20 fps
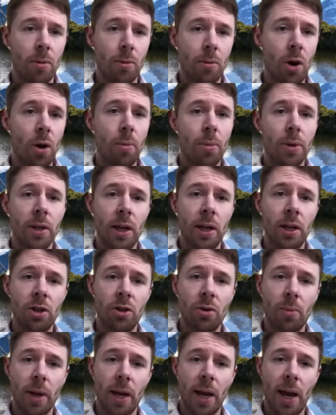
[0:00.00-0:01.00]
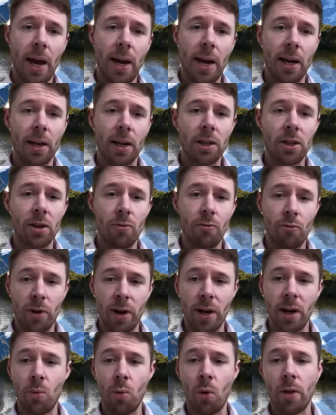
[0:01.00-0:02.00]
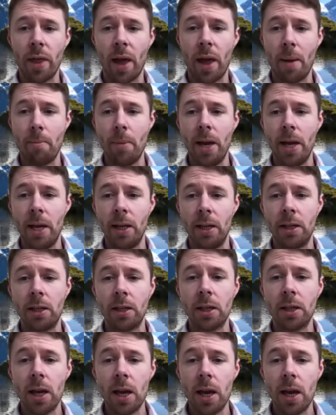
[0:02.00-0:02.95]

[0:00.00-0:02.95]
computational mechanics and really what that means.